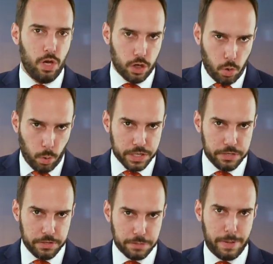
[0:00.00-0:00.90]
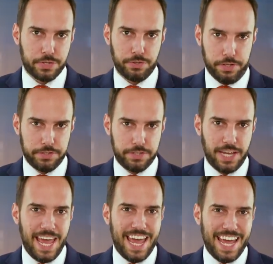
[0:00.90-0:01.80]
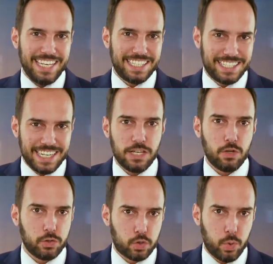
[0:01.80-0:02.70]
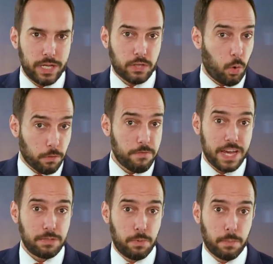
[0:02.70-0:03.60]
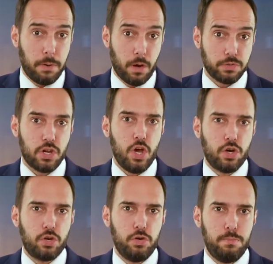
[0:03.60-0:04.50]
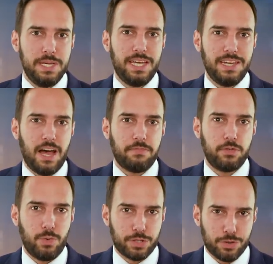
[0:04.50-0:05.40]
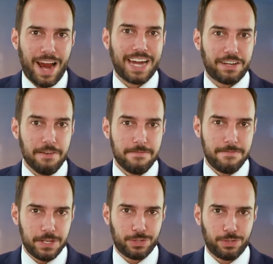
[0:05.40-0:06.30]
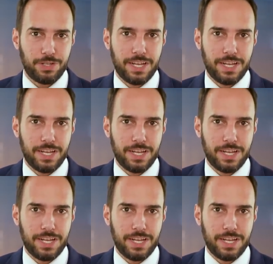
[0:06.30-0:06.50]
According to the specialist, a single tweet or Facebook post could be enough to attract official